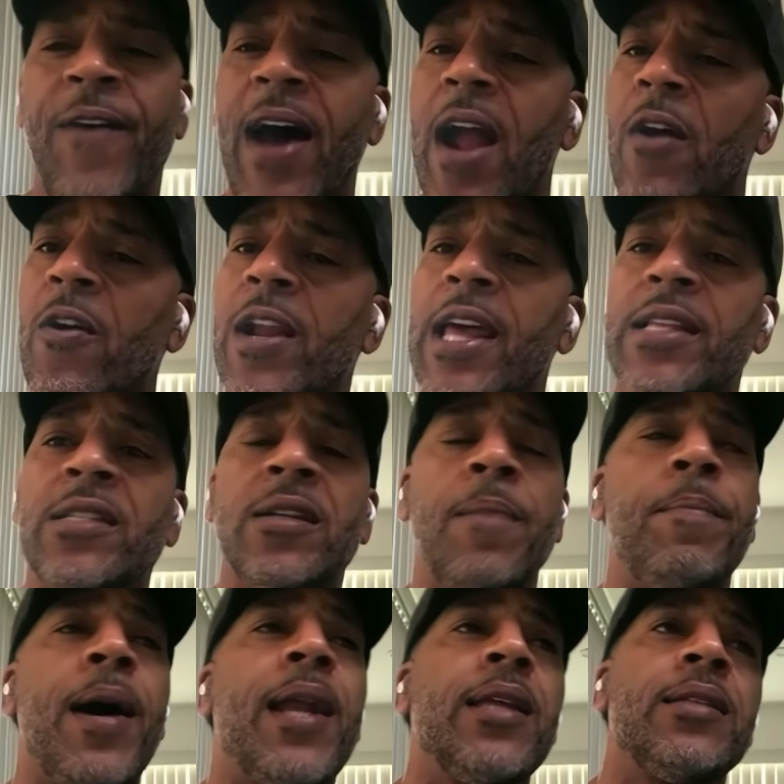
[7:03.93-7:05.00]
Fire it at
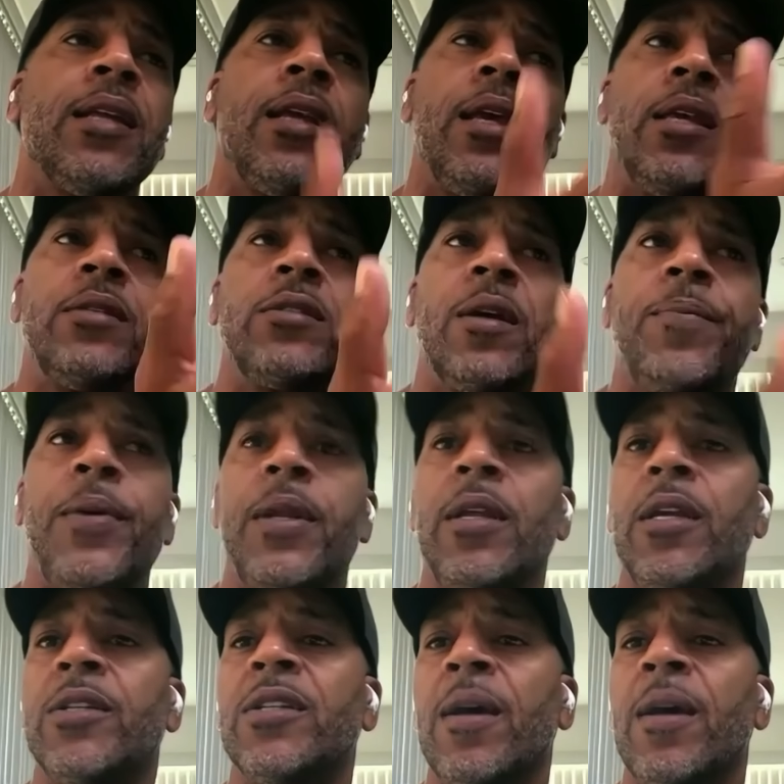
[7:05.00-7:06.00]
somebody, then it ends up hitting